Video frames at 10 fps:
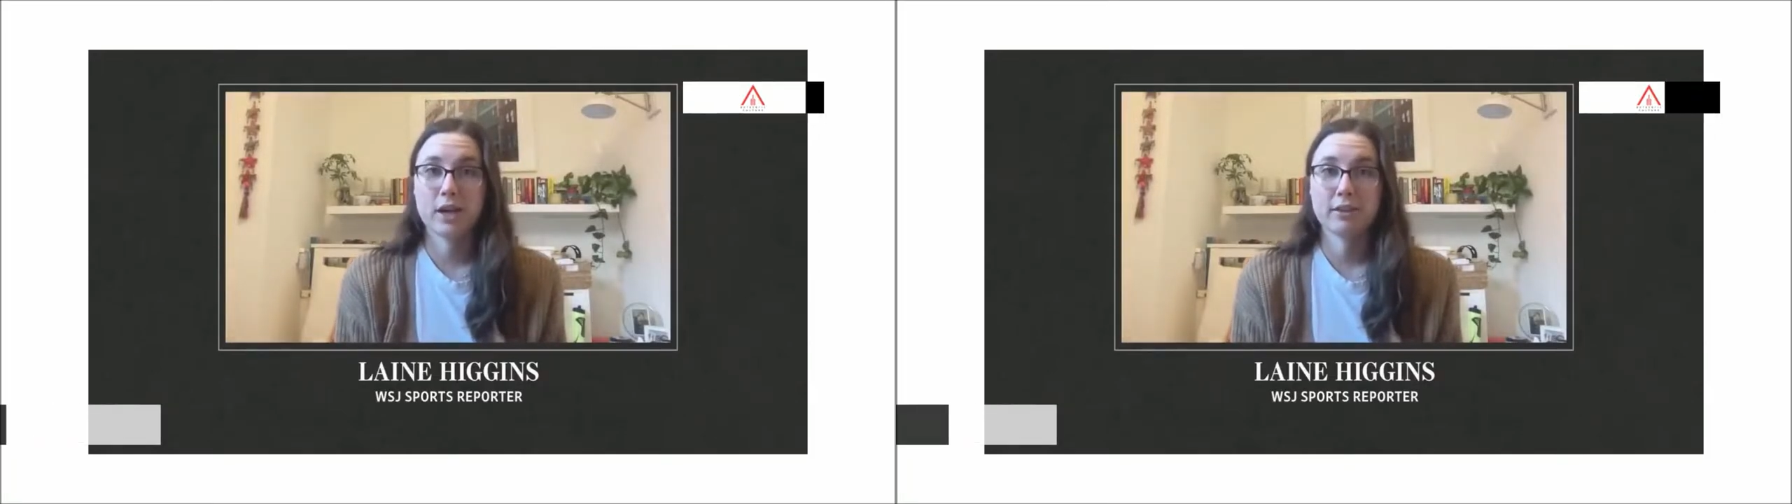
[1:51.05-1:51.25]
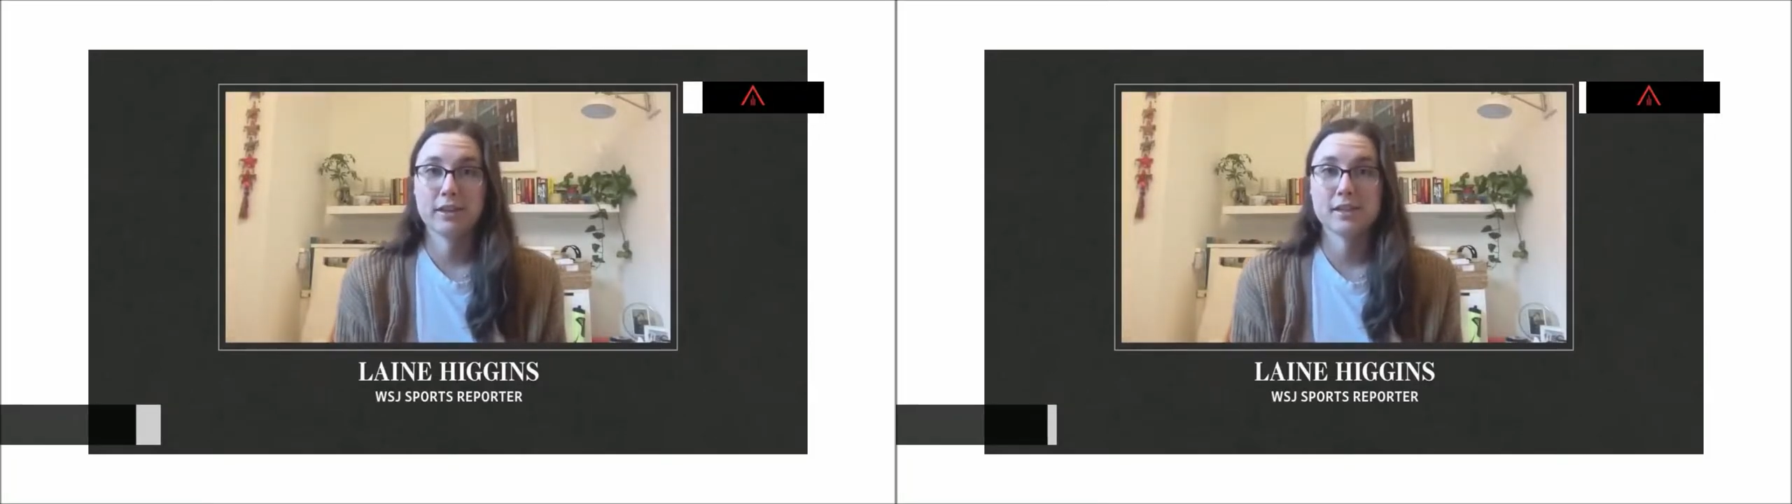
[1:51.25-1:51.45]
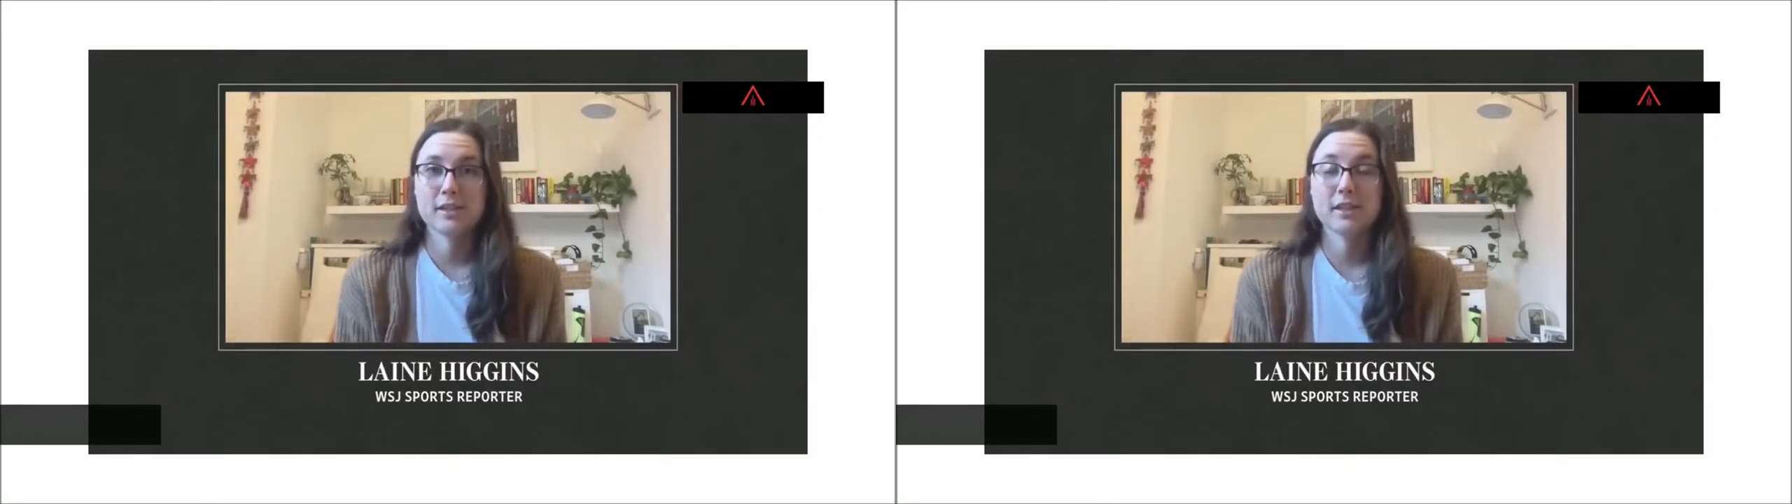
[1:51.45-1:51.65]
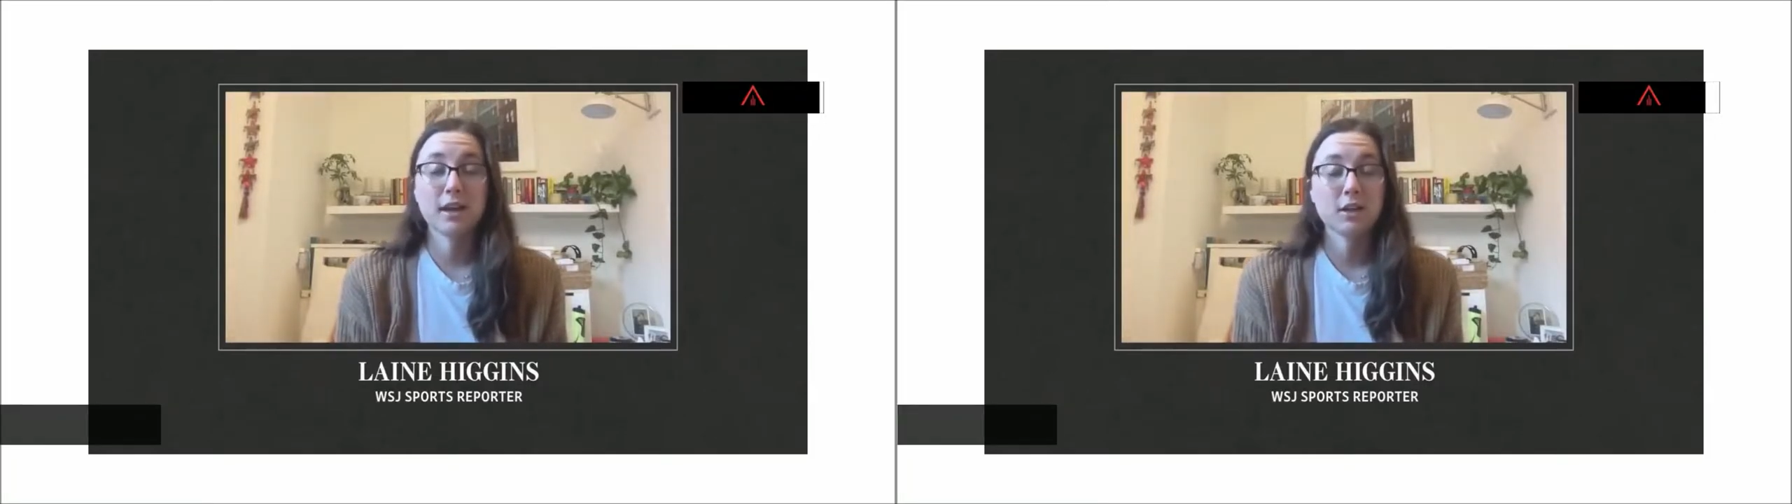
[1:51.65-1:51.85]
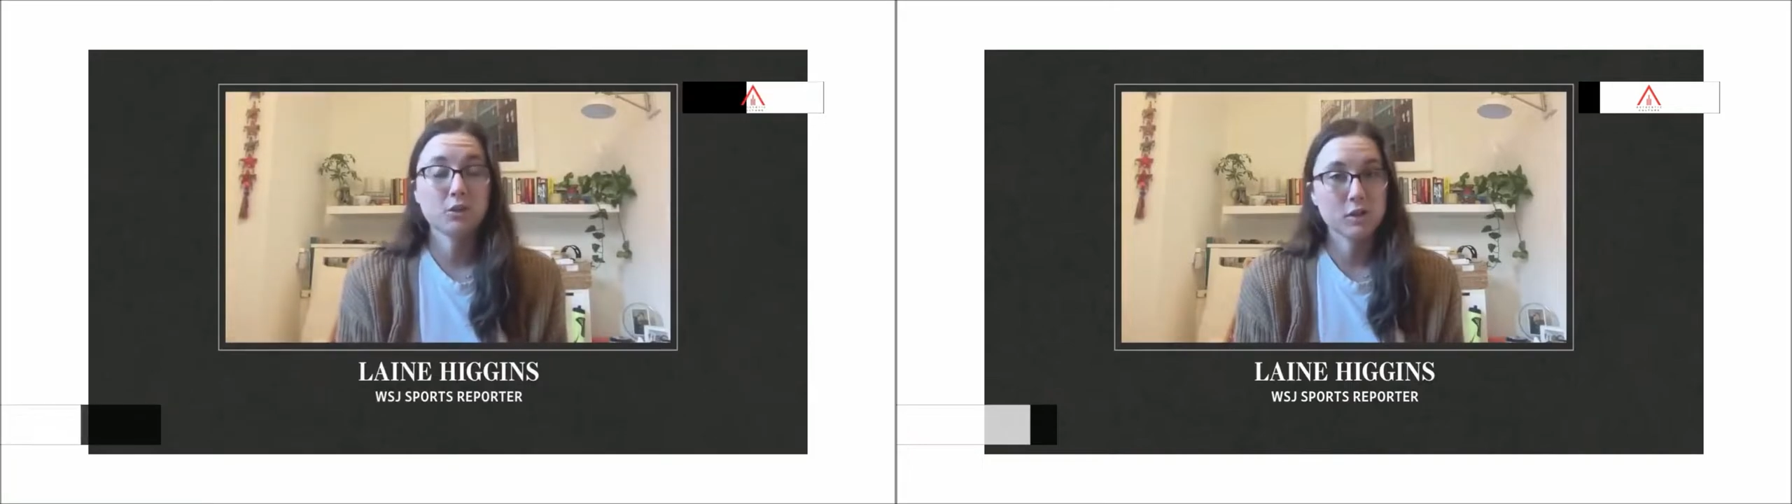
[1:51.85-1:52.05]
athletes to
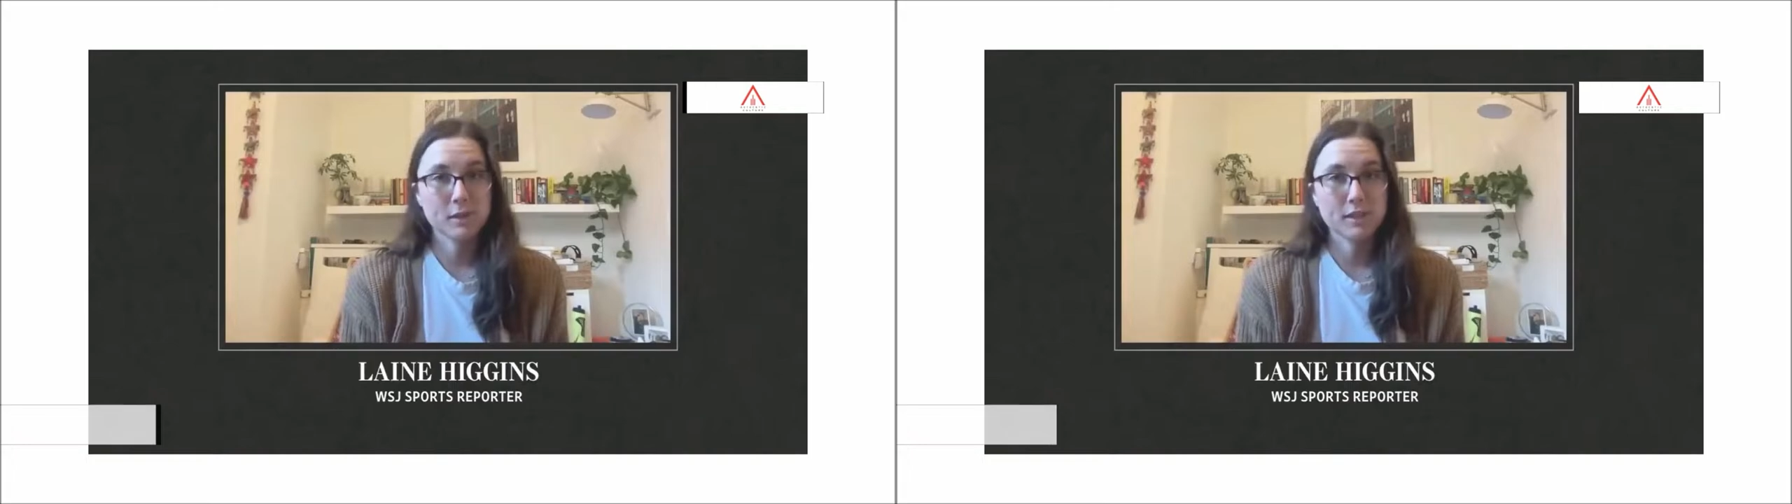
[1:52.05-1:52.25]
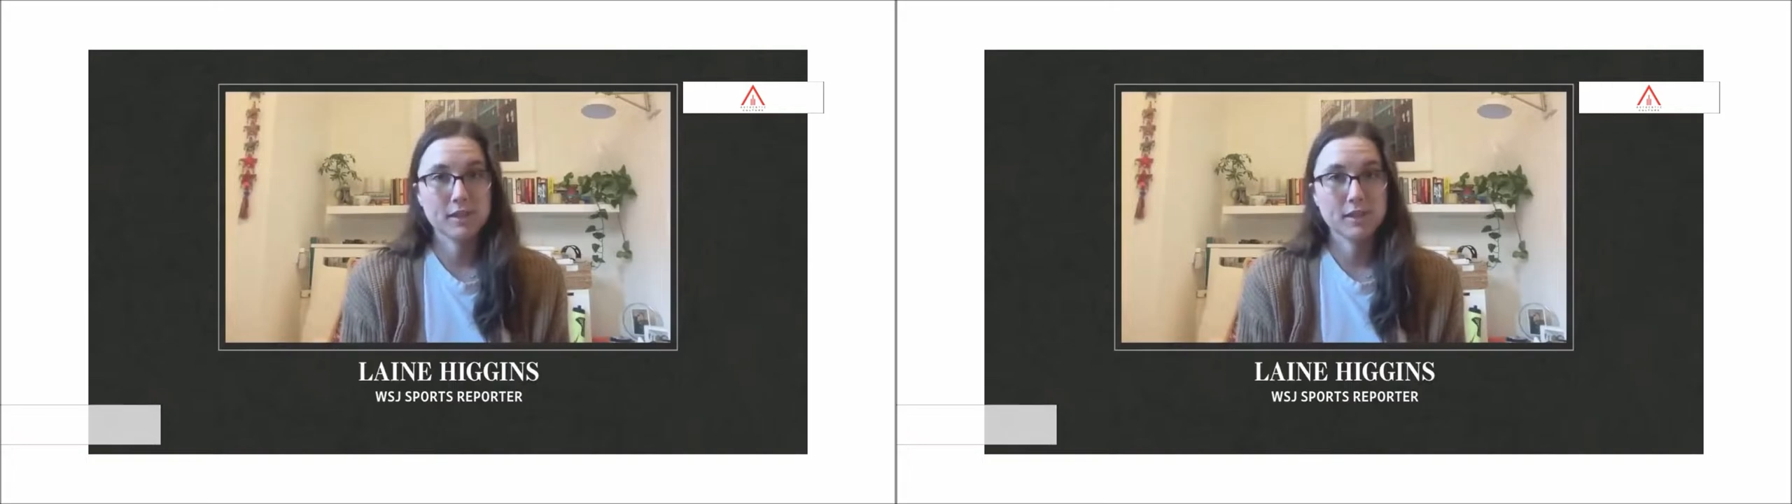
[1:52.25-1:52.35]
sign endorsement